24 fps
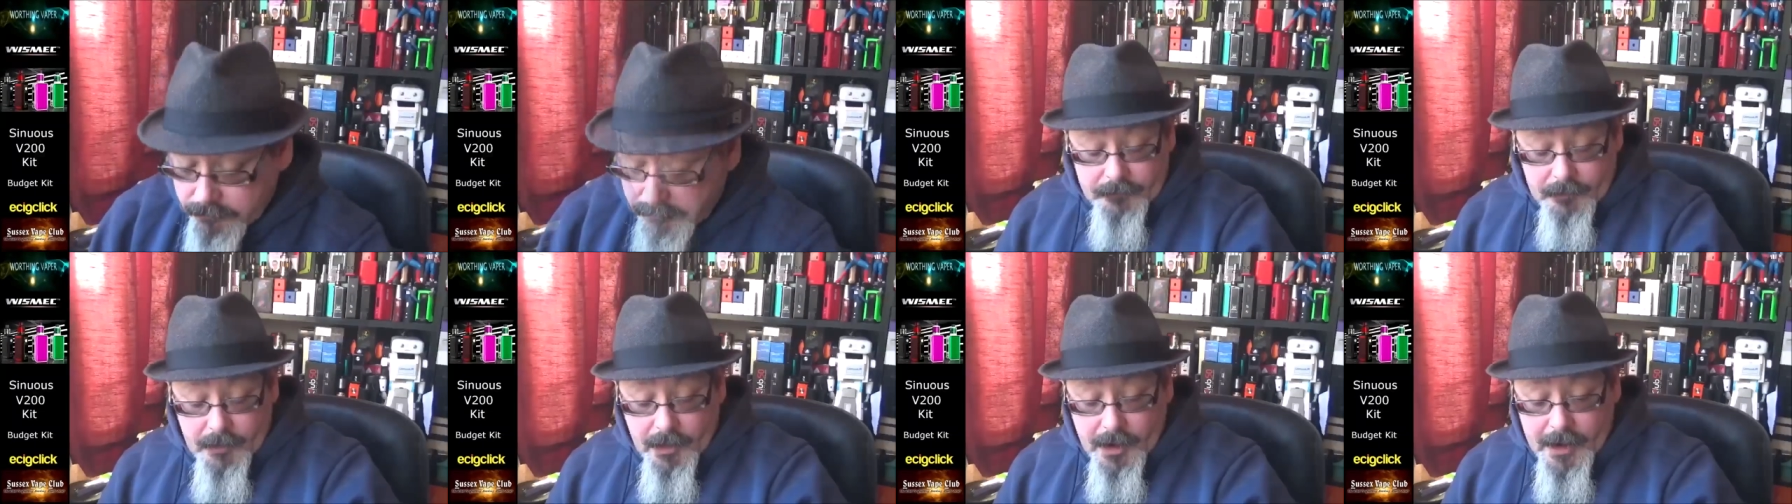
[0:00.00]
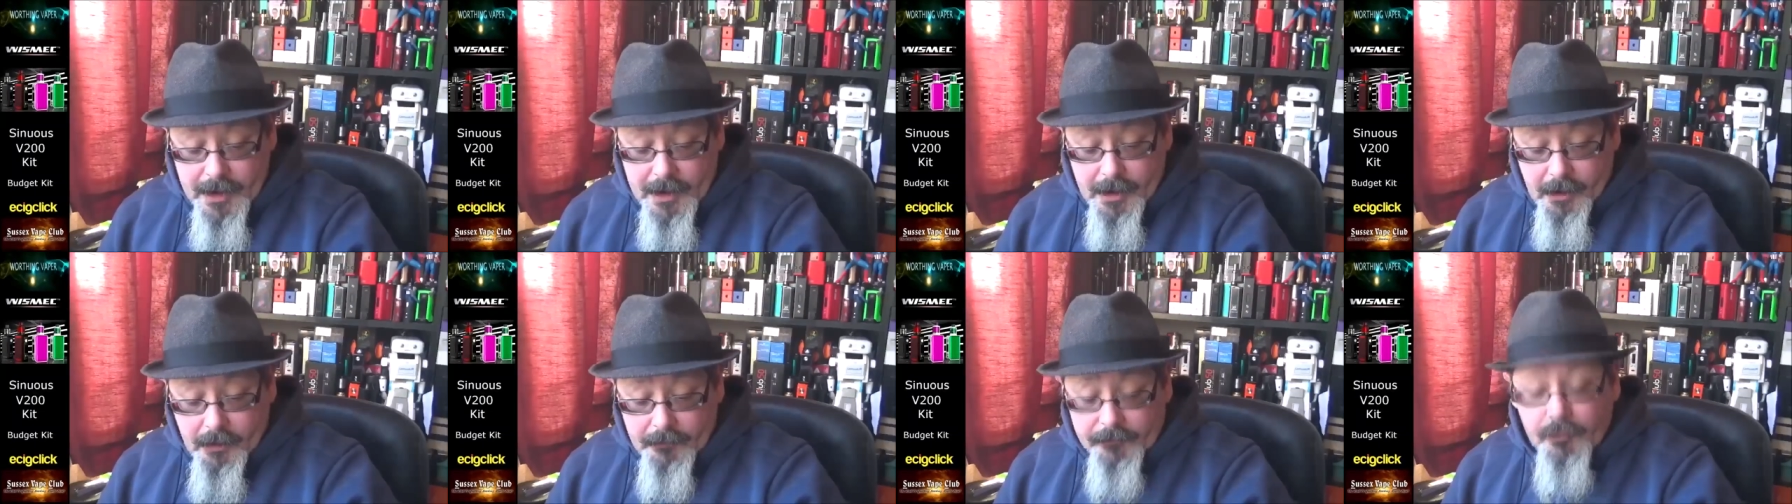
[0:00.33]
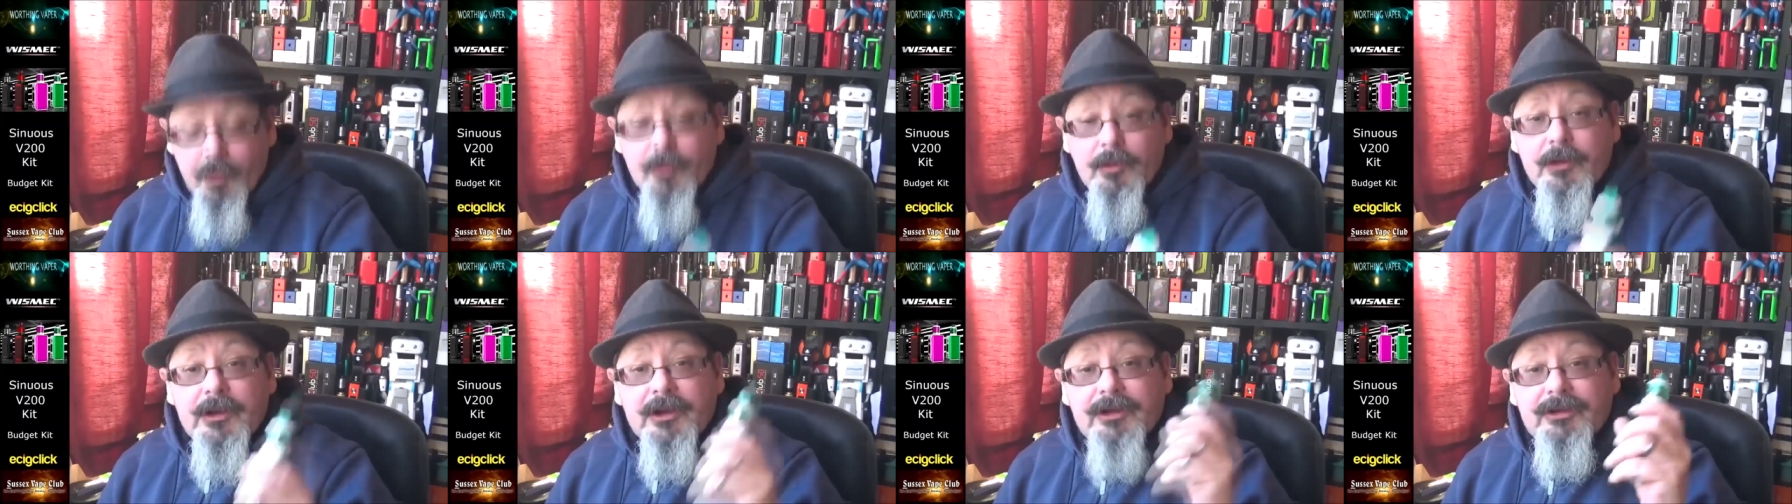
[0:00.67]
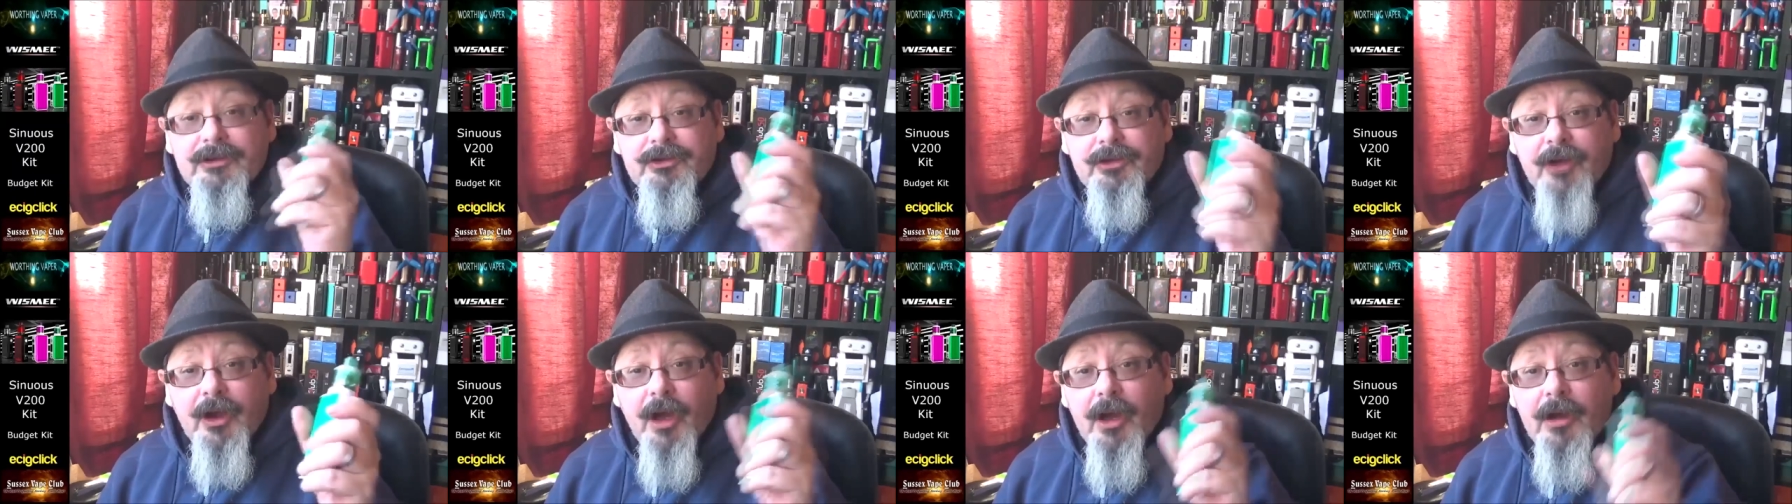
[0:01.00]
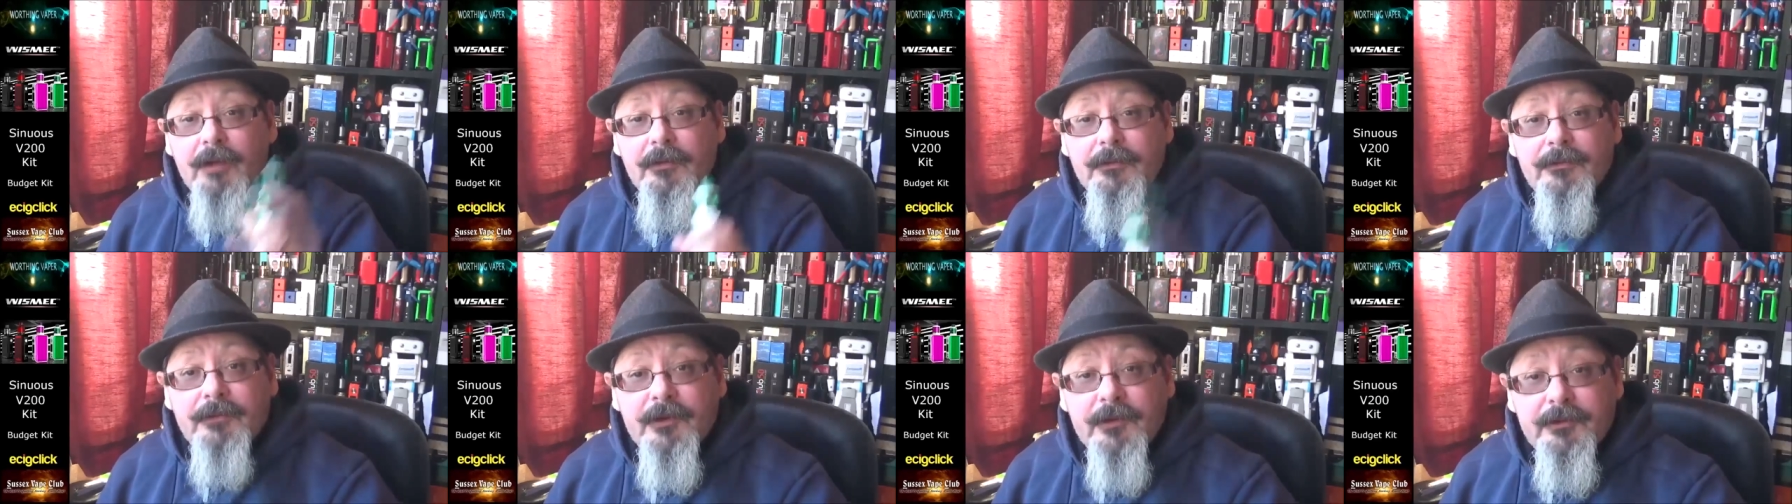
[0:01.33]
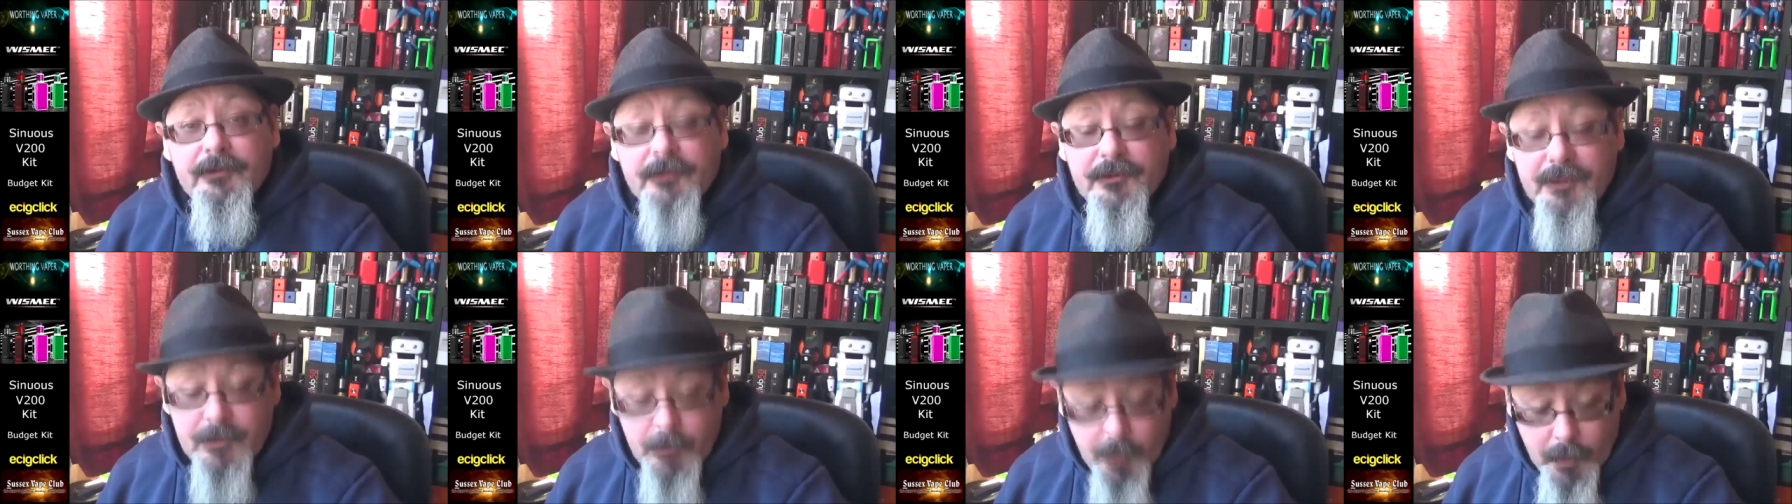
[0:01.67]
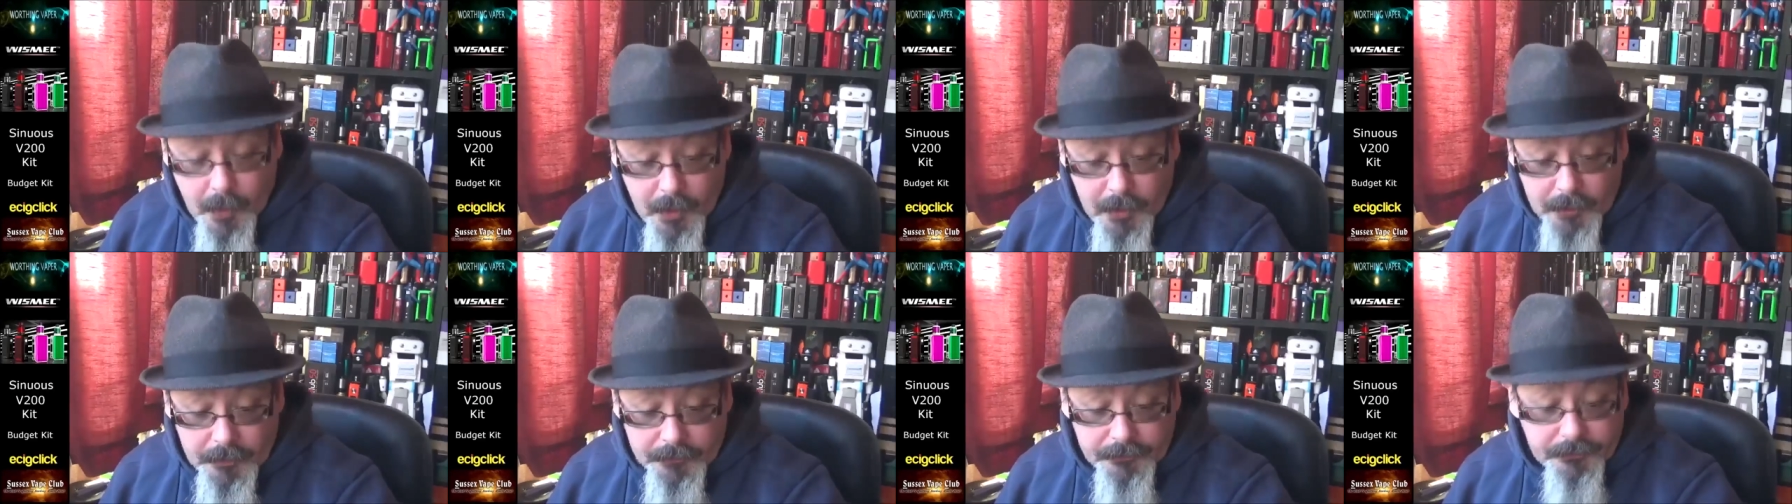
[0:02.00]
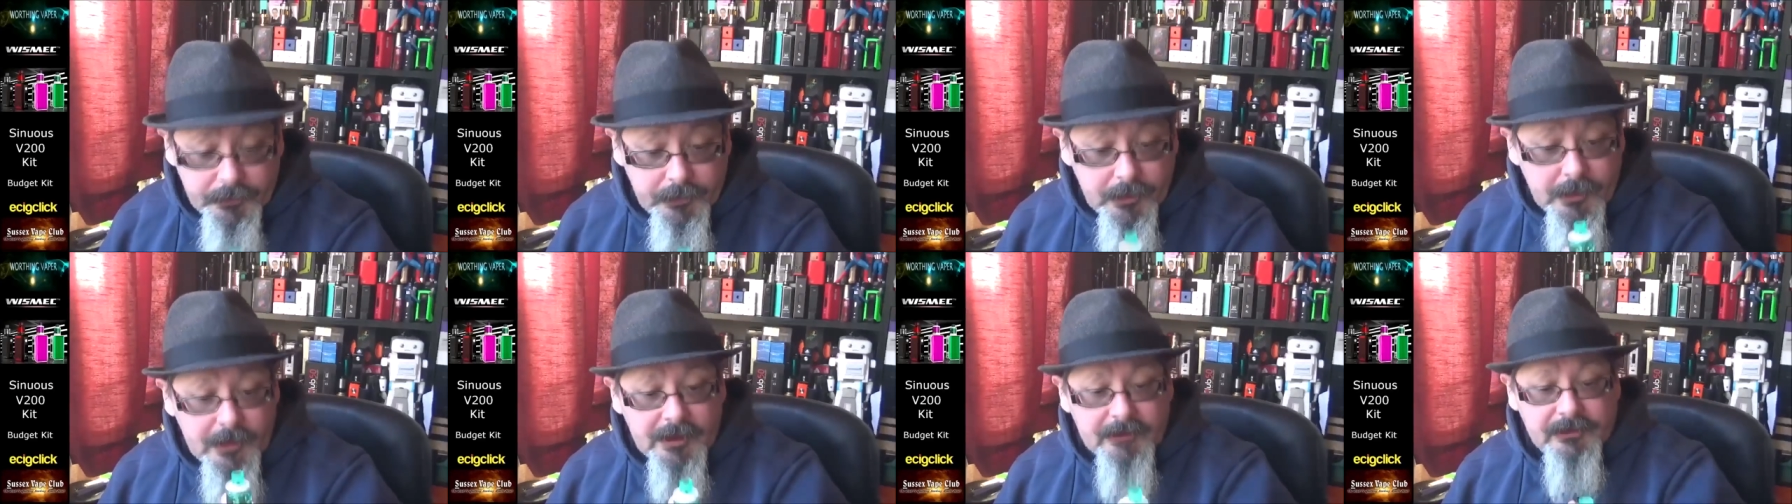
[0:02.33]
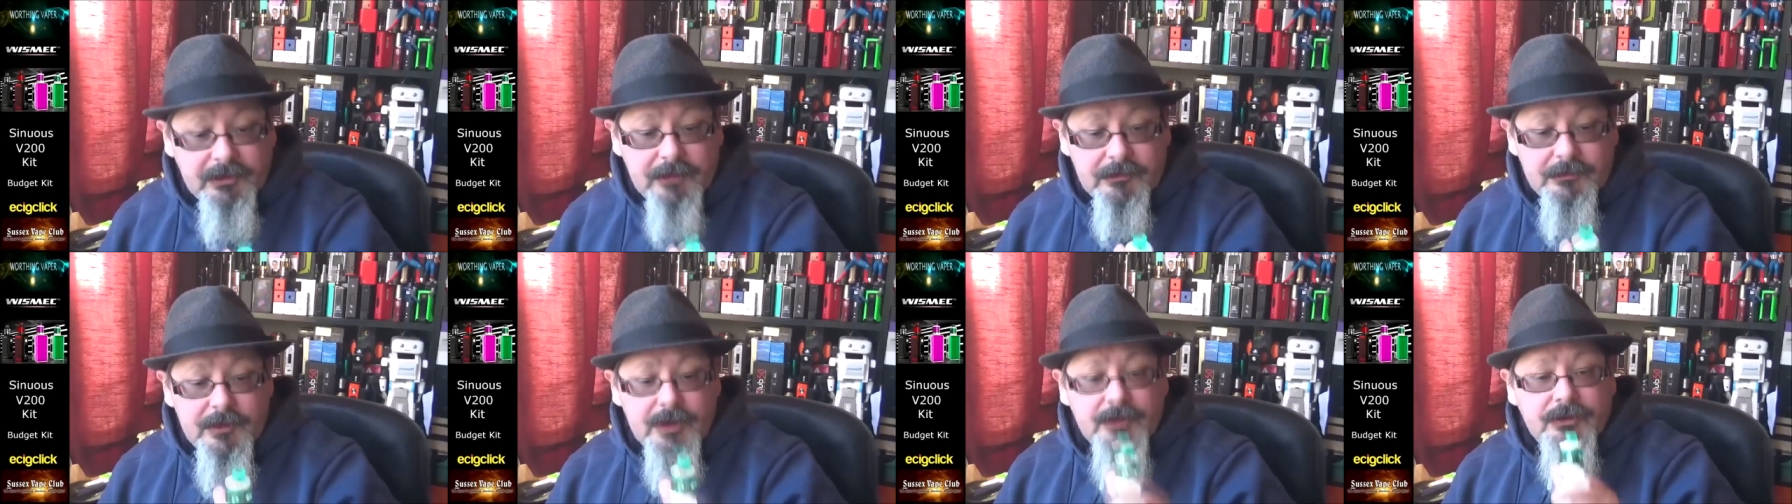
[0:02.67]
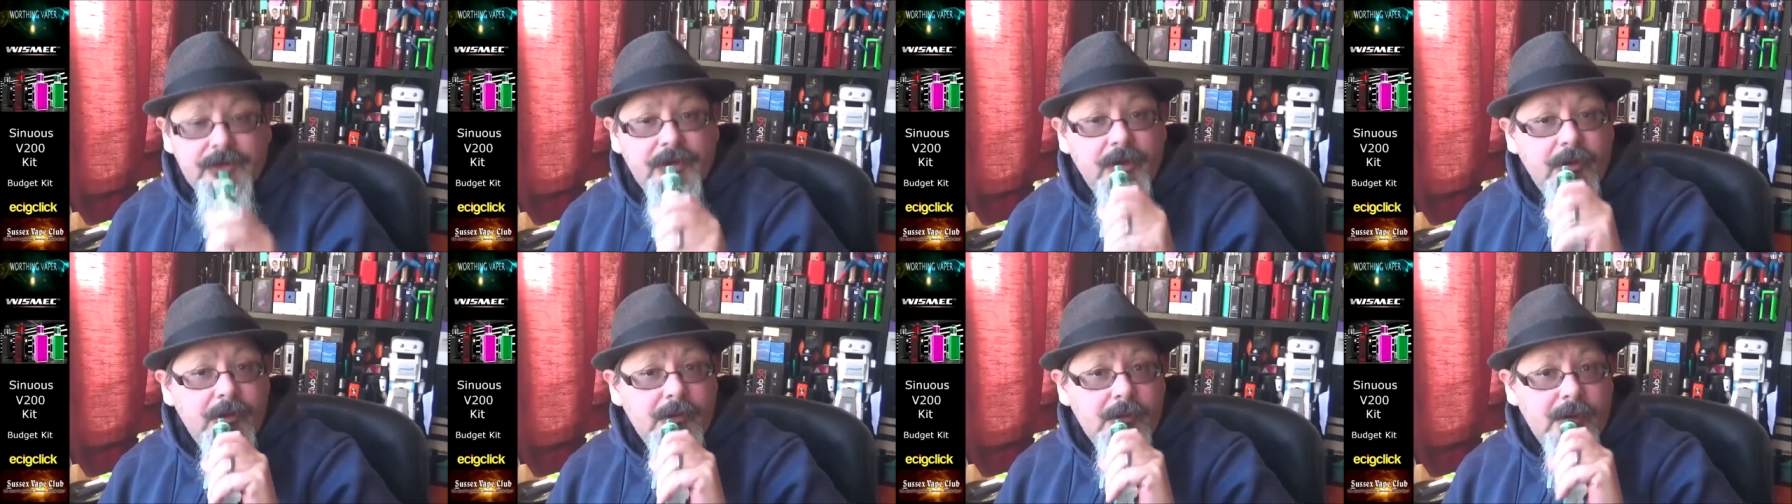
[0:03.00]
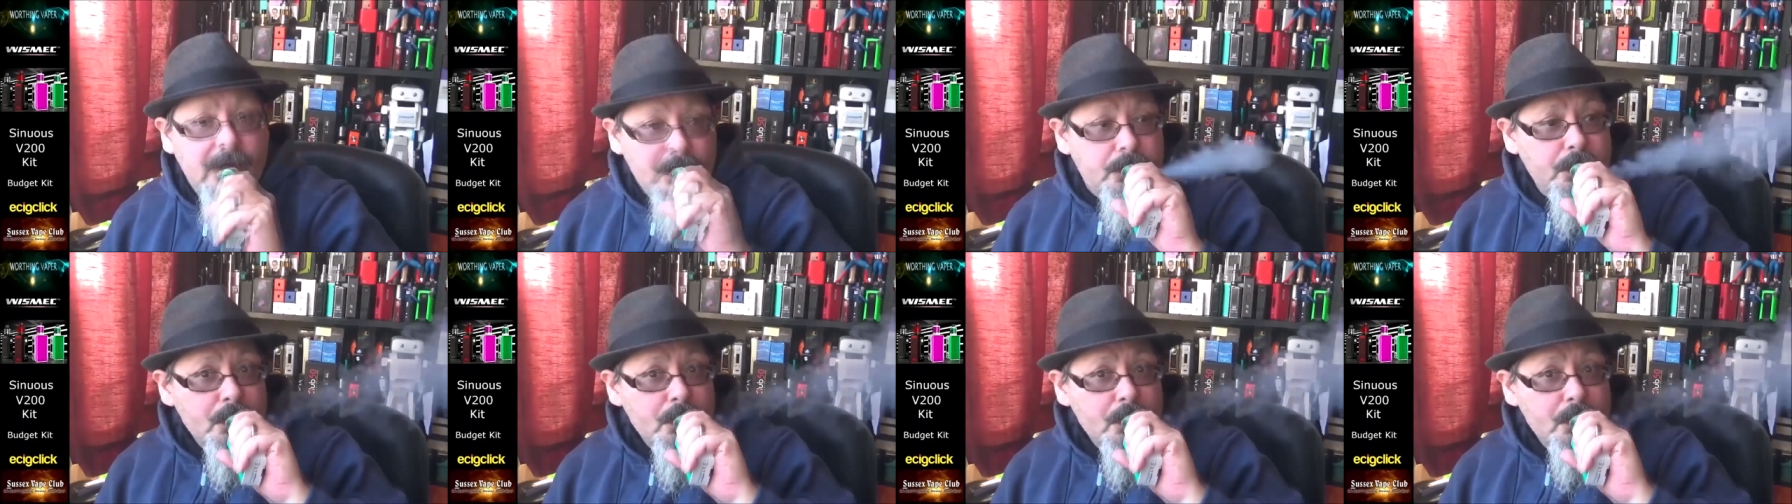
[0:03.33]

Right, I've got this set at 50 watts. Let's give it a two.